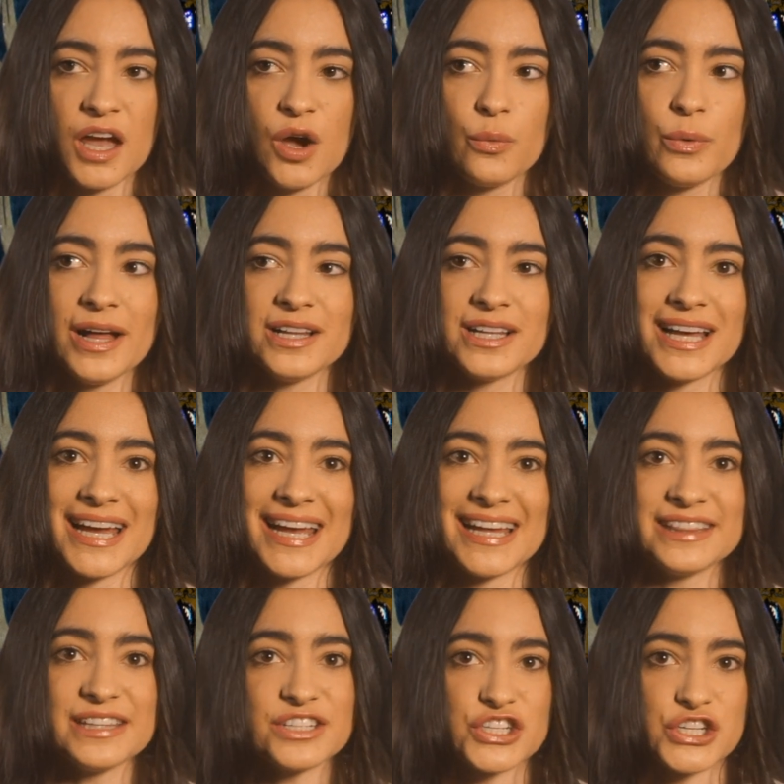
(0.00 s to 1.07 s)
Well,
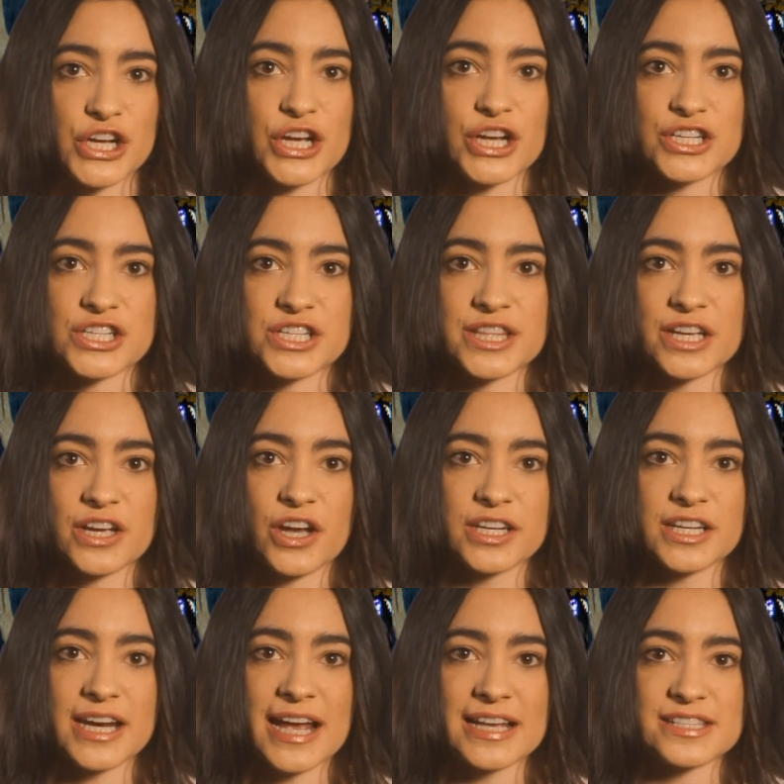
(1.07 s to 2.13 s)
in the church, the
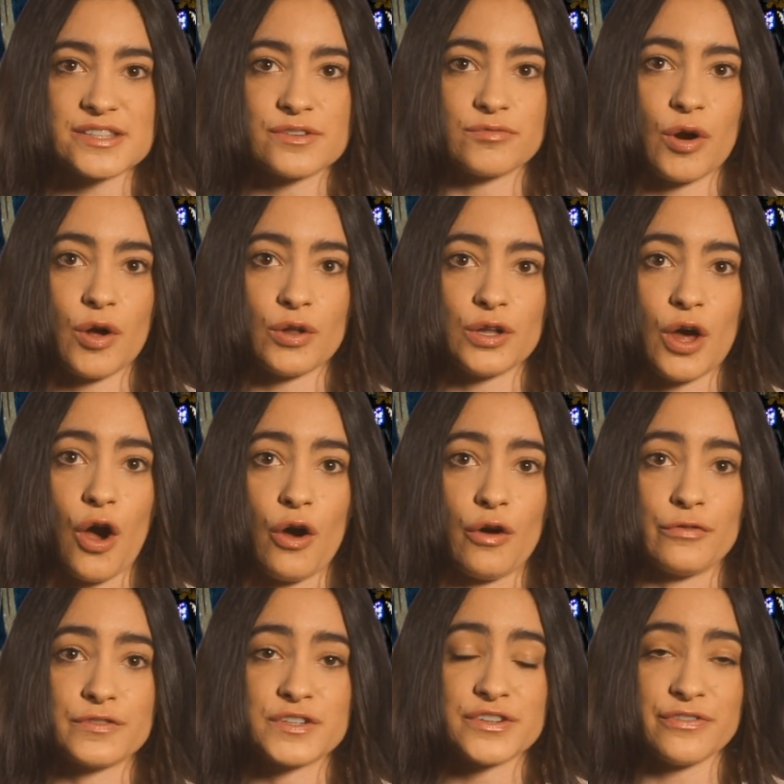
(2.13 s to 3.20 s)
curtain has the role
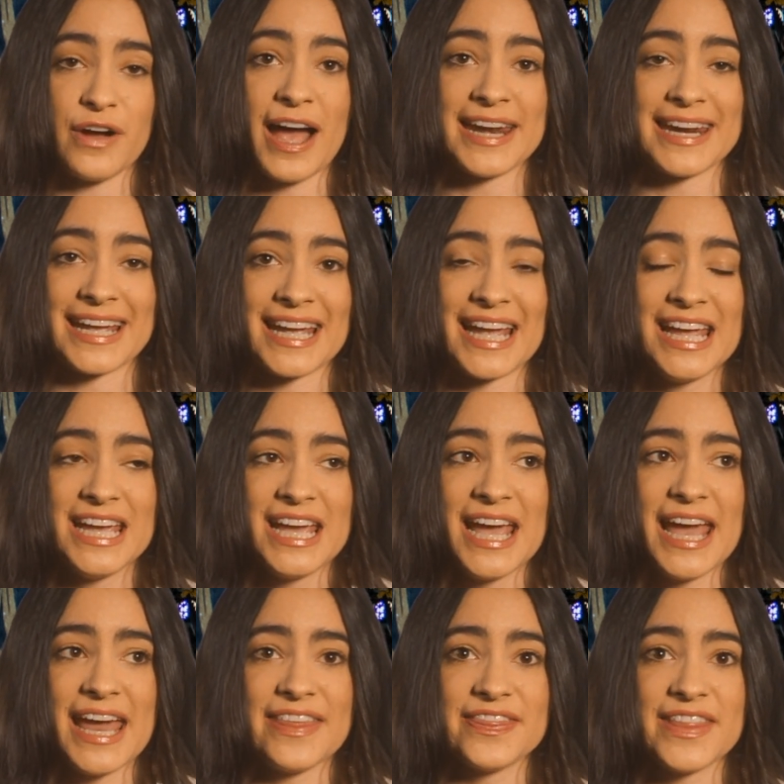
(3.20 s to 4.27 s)
of dividing,
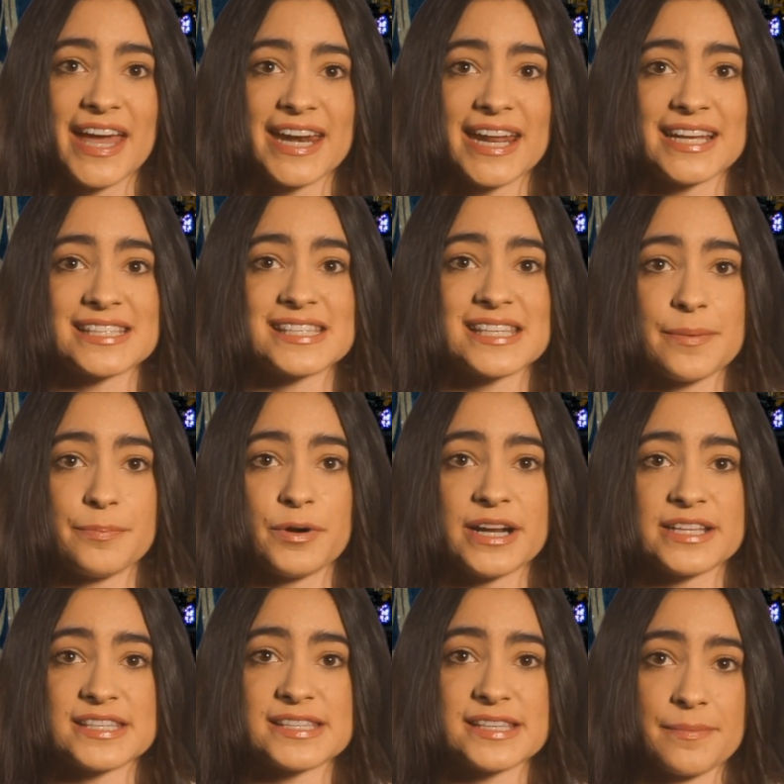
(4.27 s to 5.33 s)
in that it
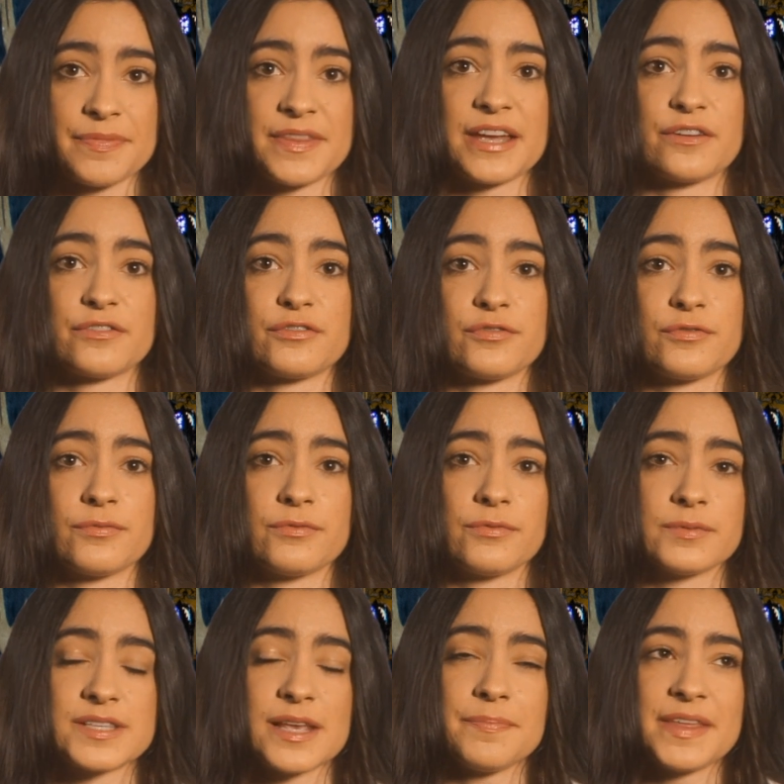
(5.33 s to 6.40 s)
separates something
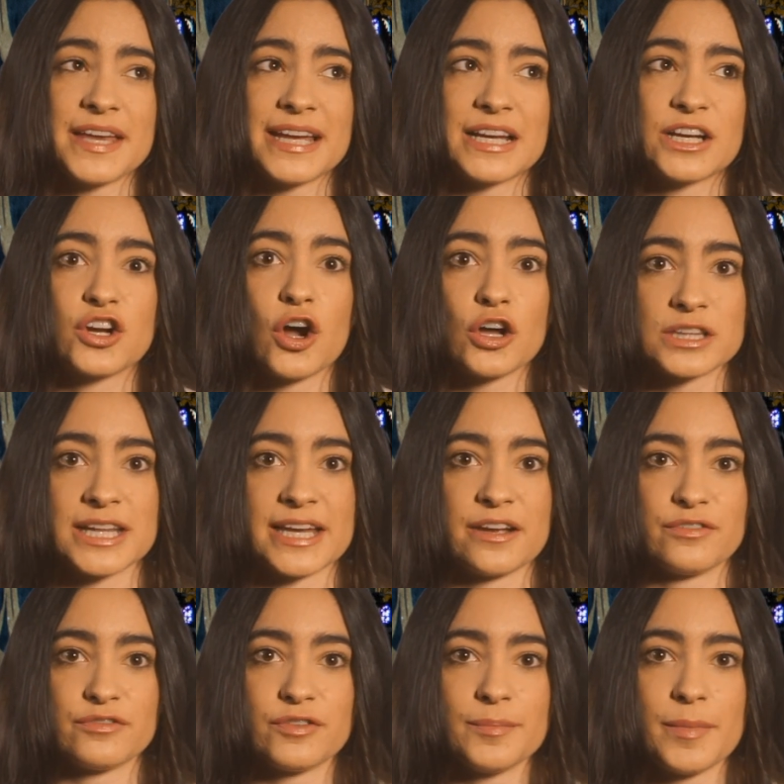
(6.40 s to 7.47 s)

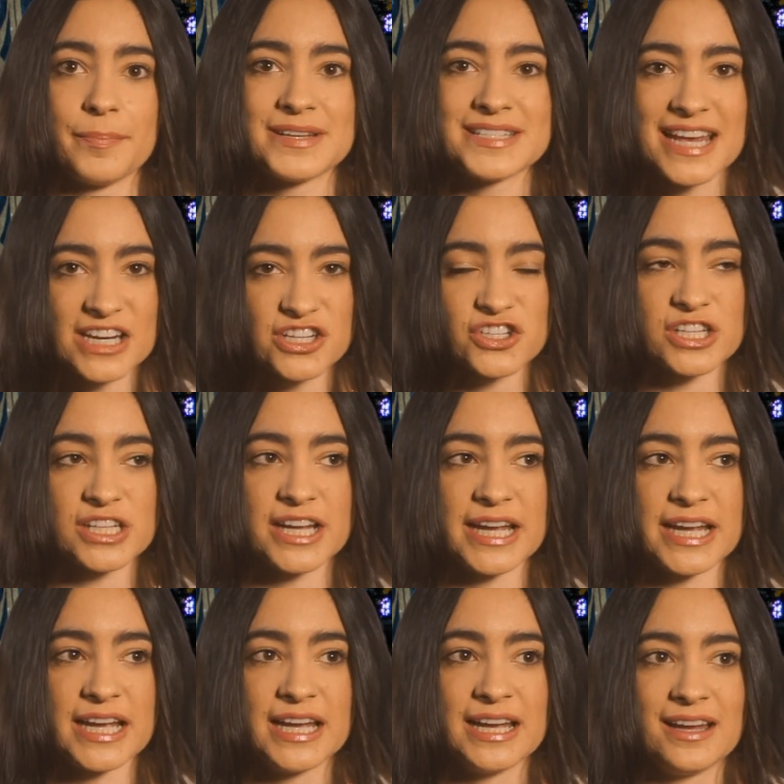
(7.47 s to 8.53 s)
godly from a
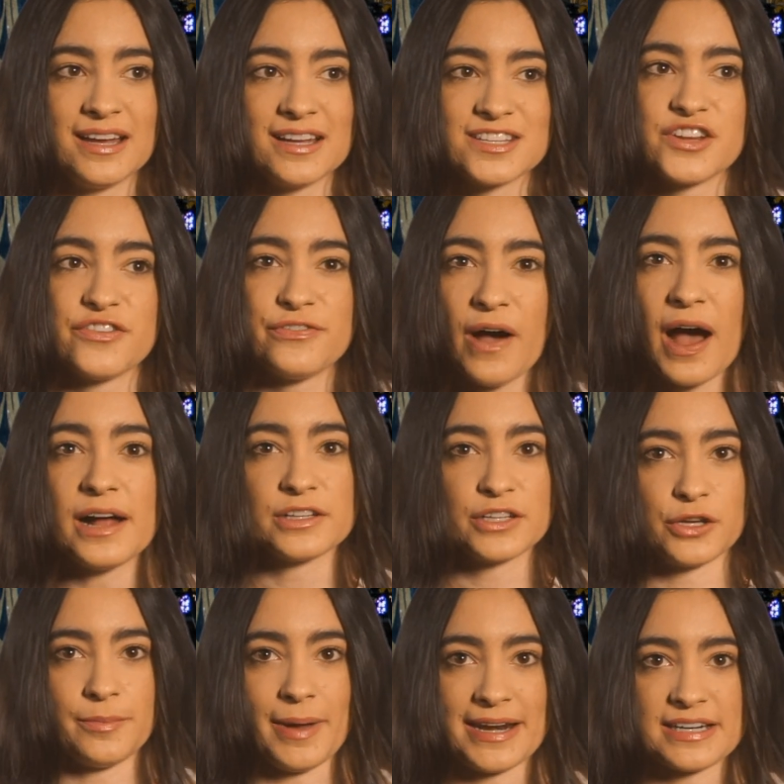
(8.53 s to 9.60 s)
potentially defiled
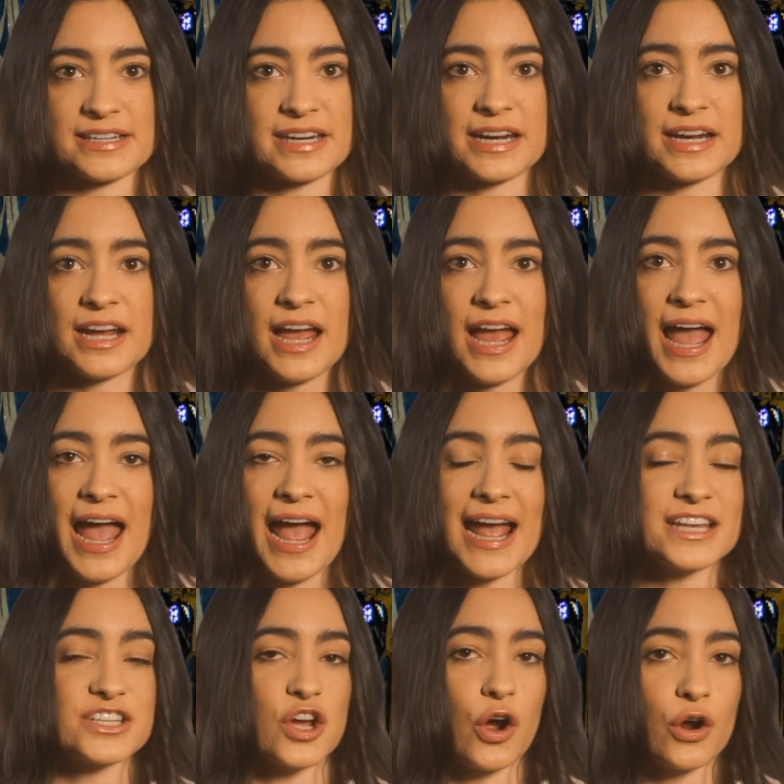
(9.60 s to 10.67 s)
humanity,
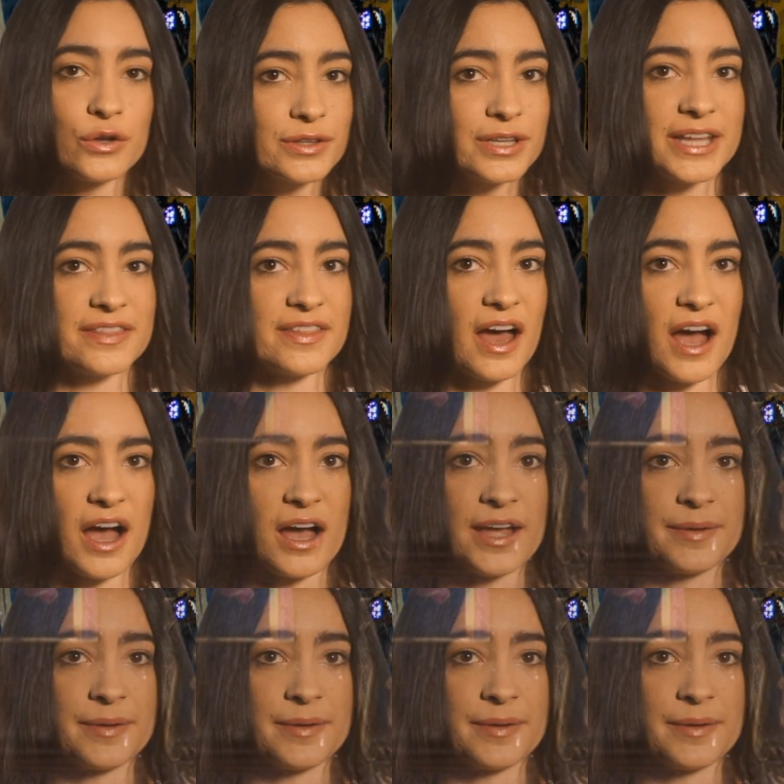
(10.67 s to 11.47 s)
and only the high